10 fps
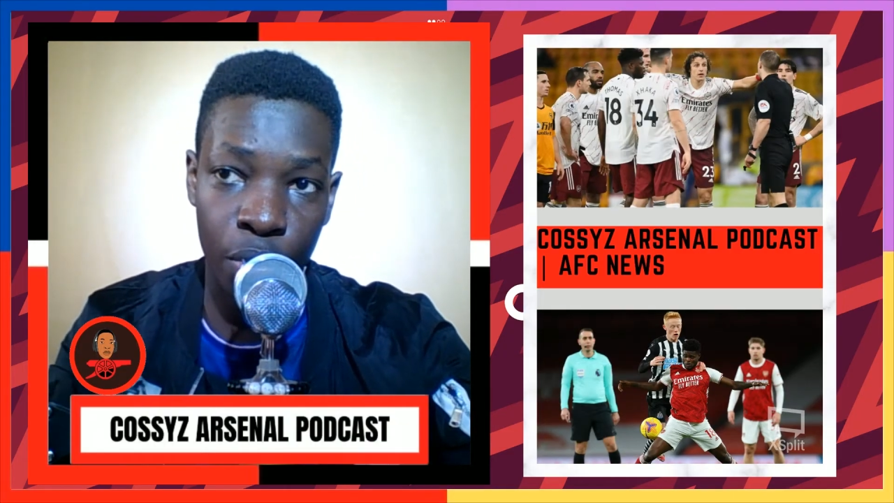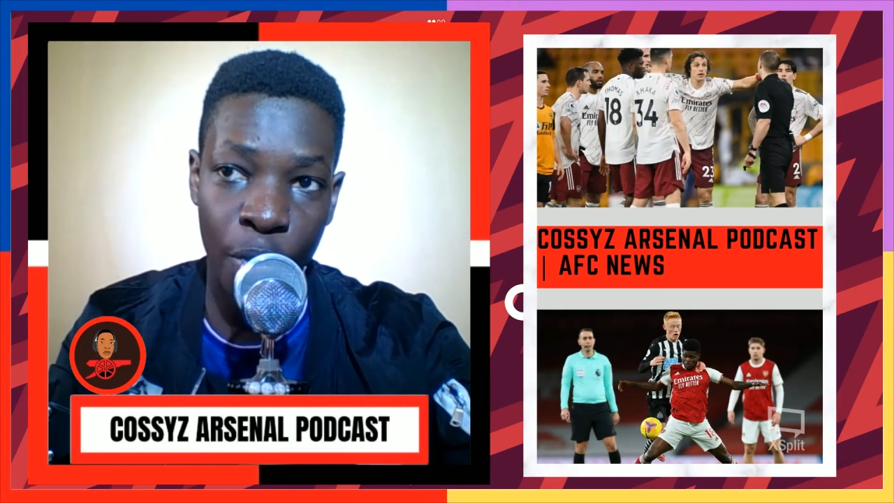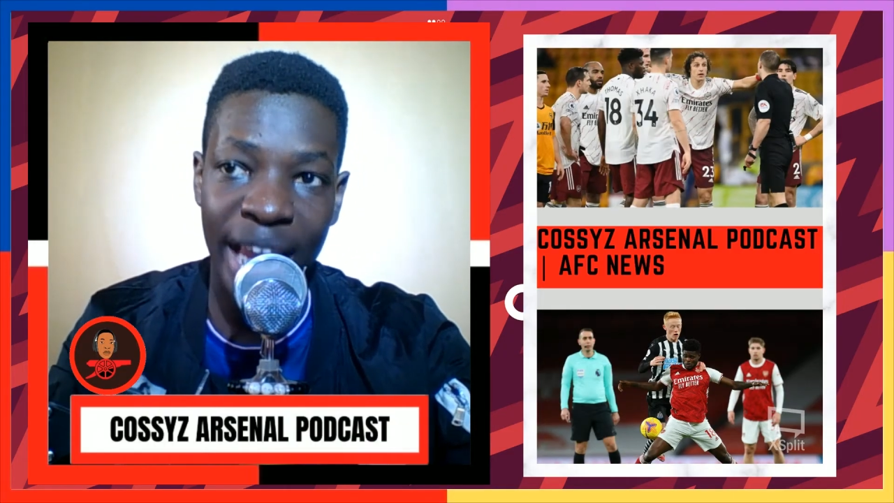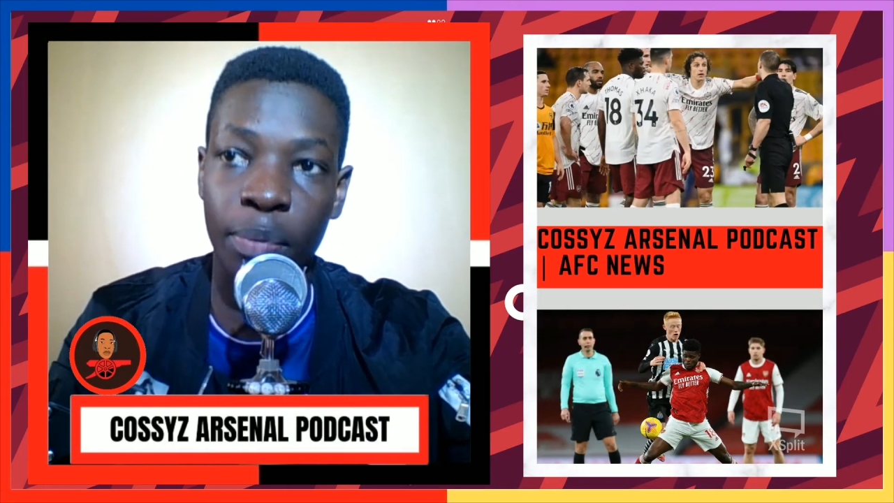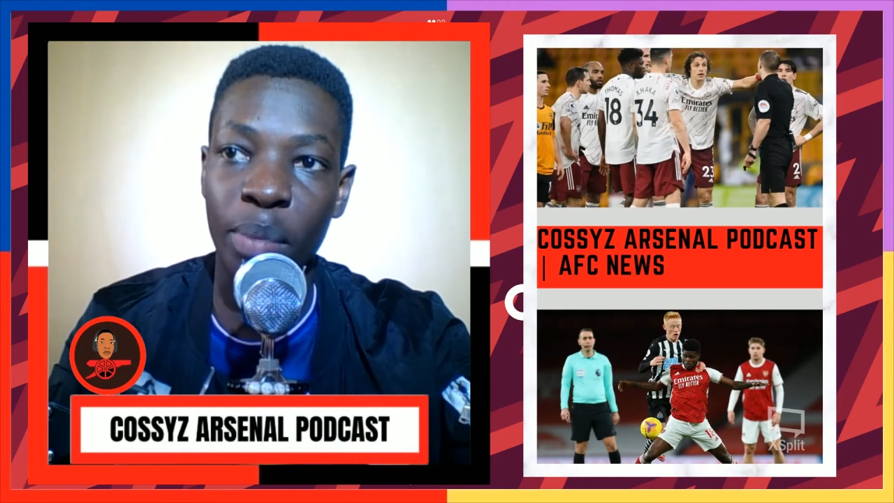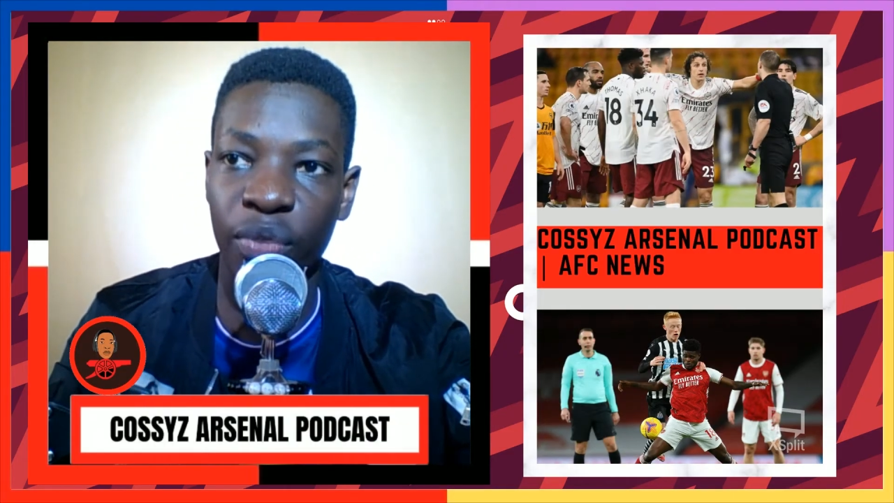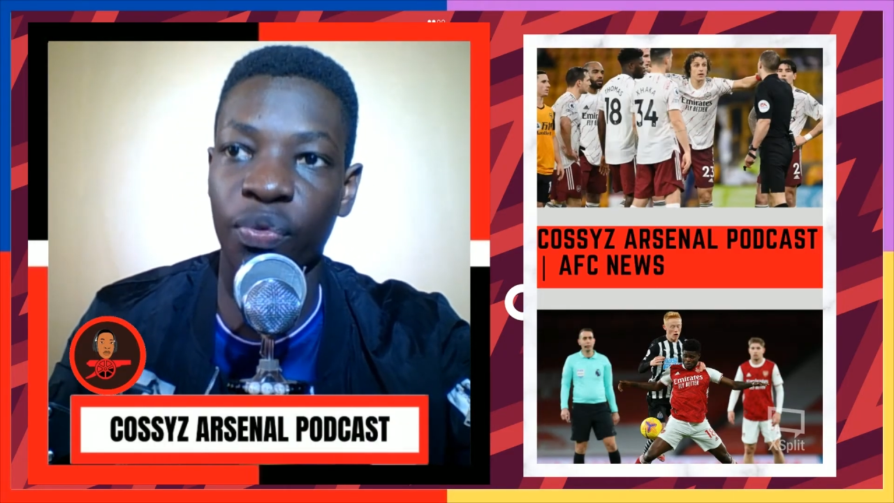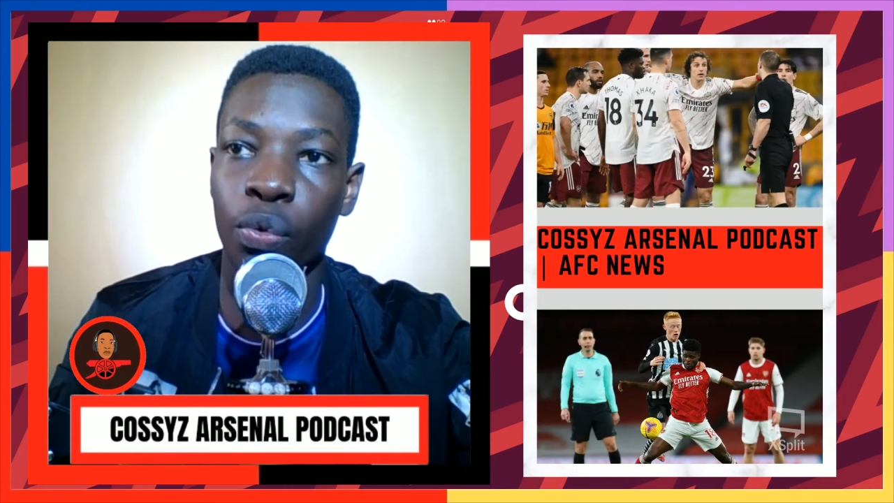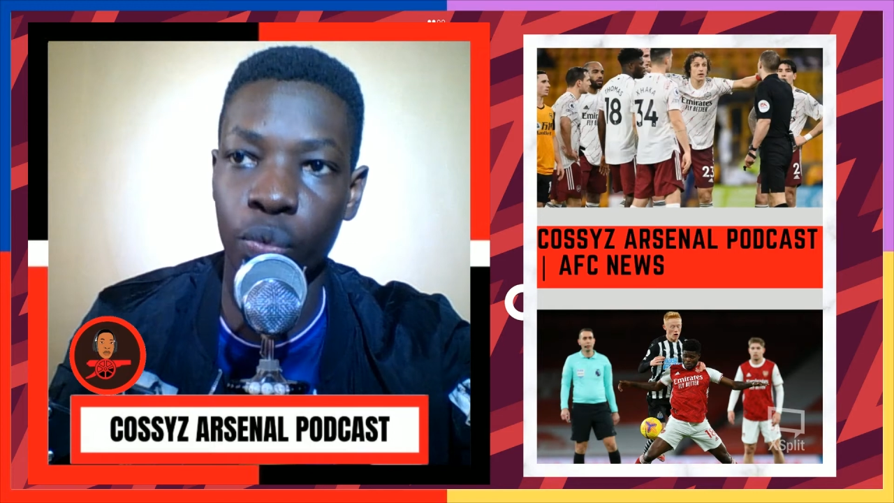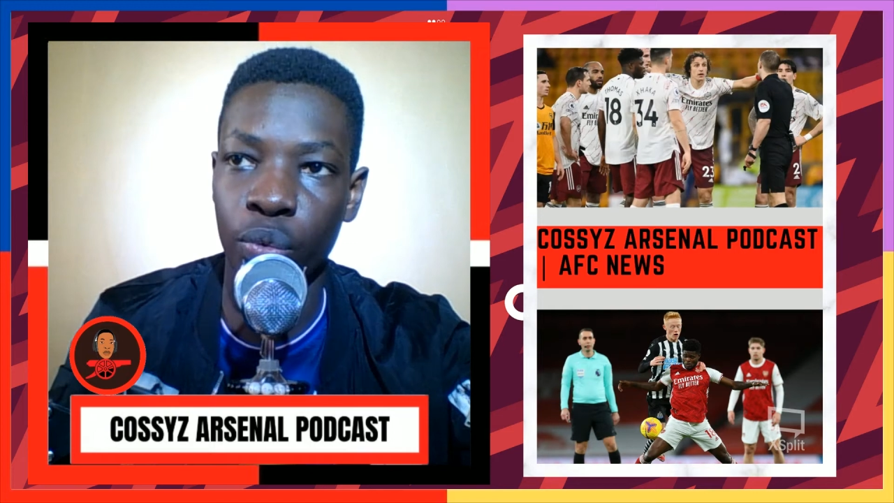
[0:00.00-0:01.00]
right
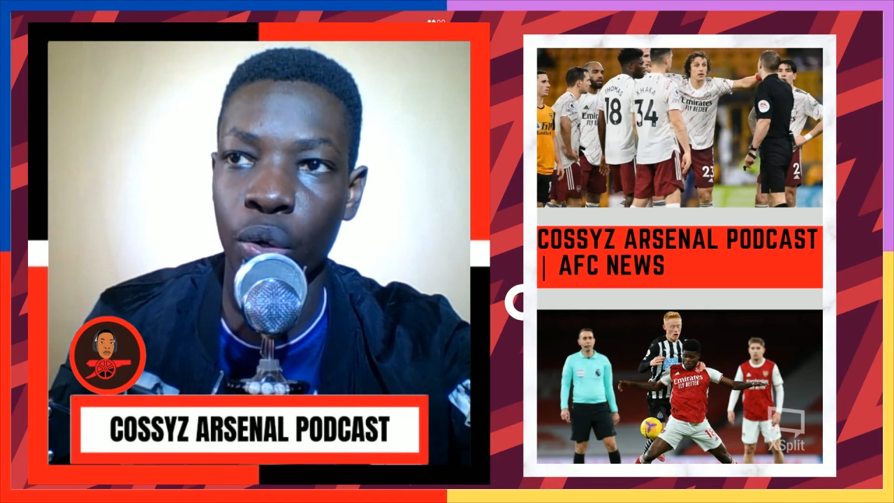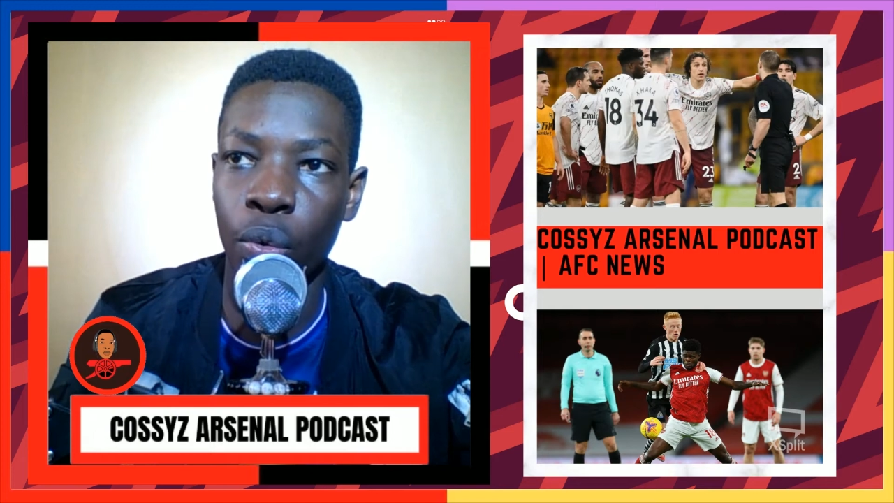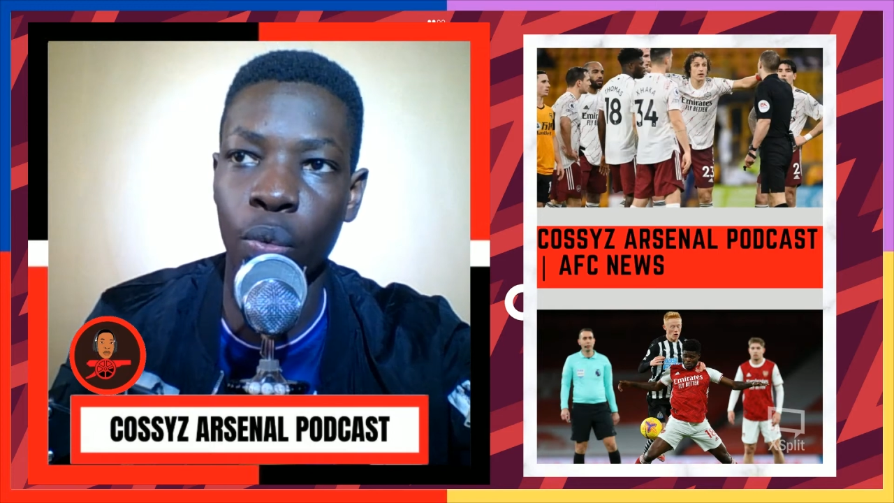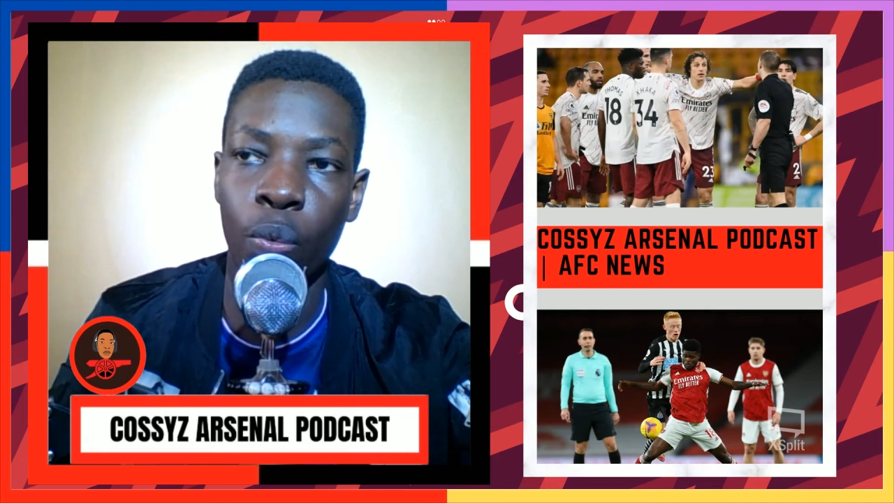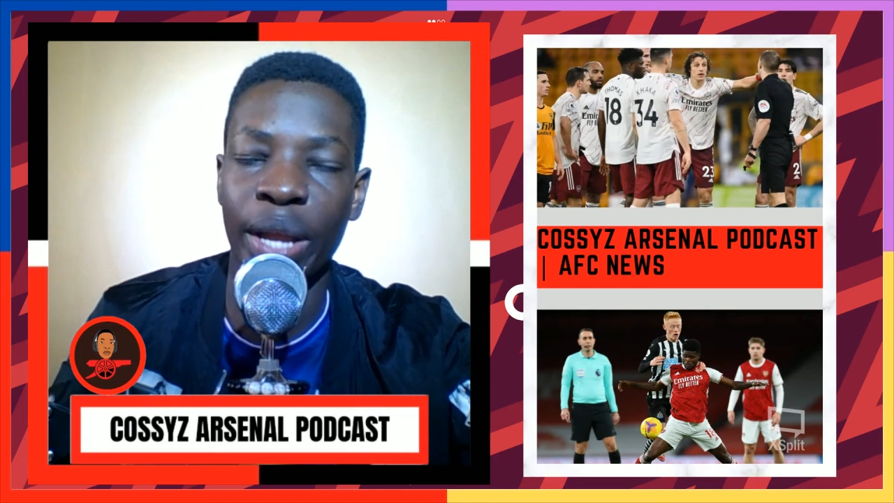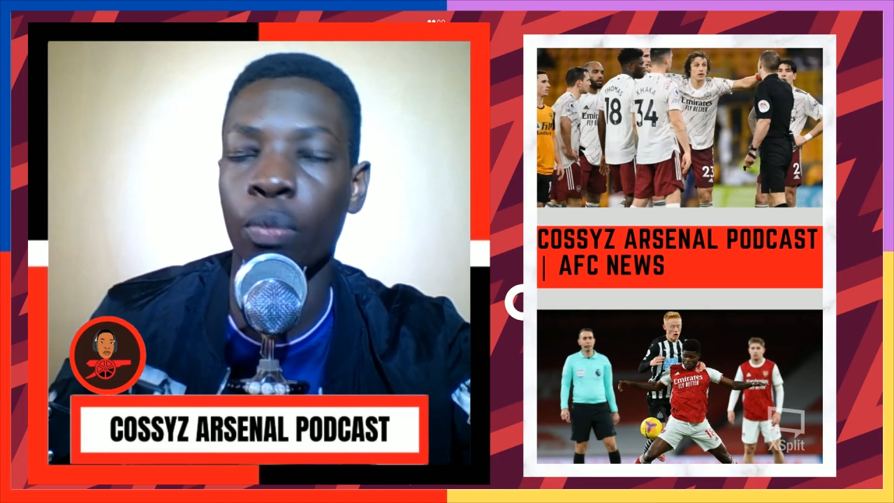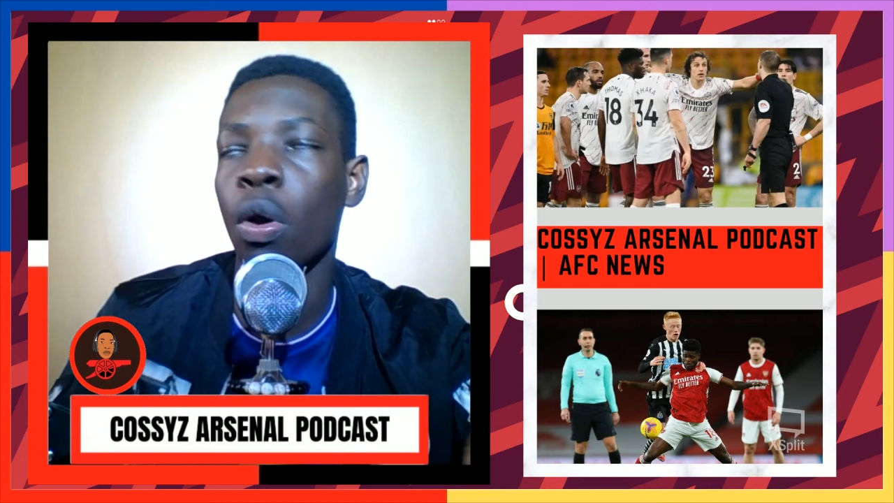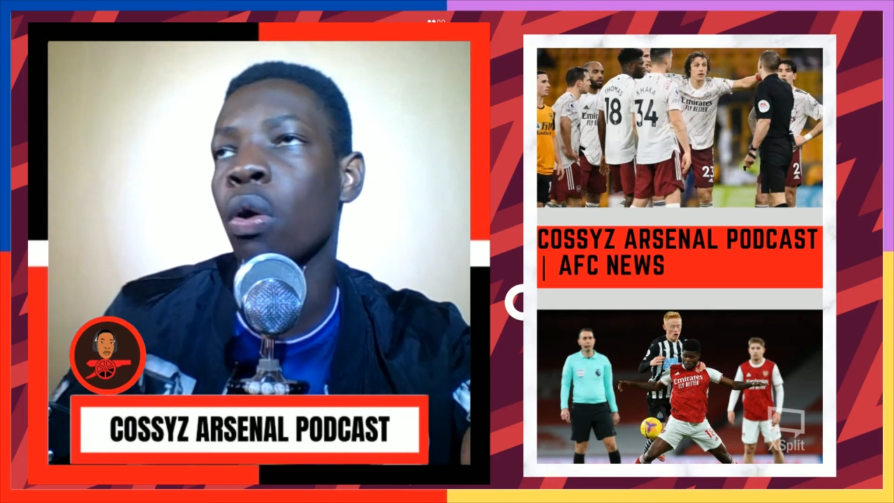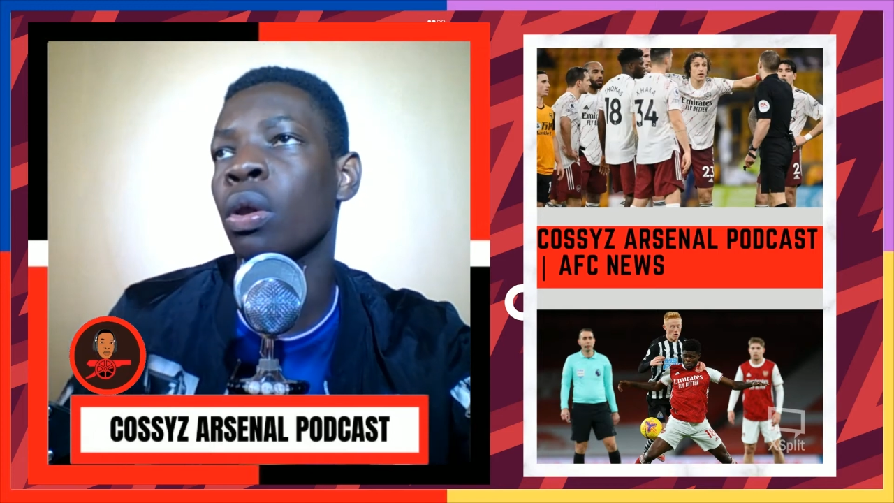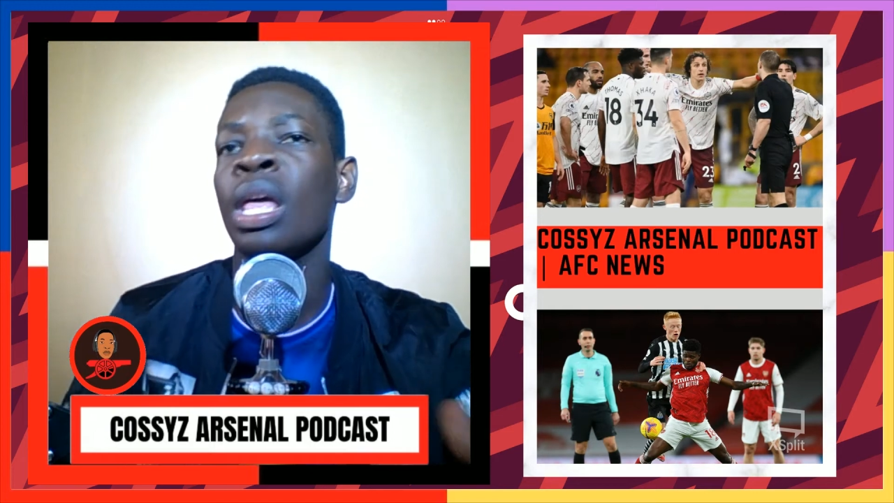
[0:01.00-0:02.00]
midfield, you know, wing
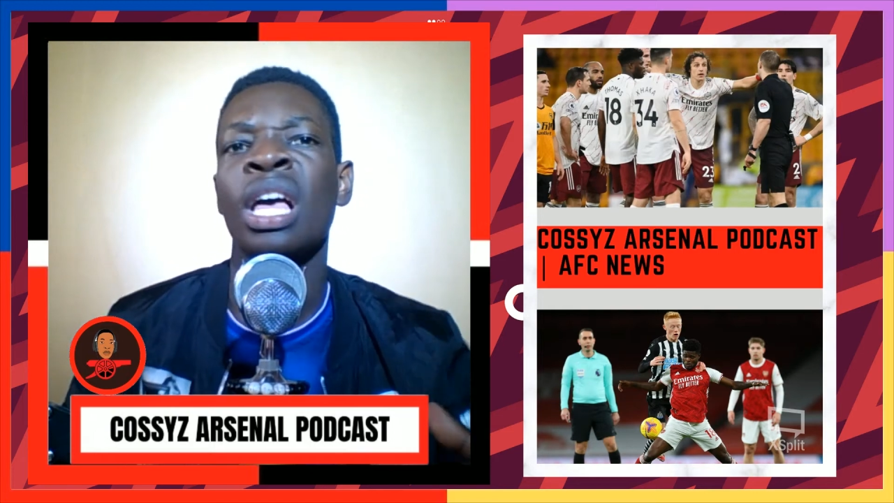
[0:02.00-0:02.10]
role.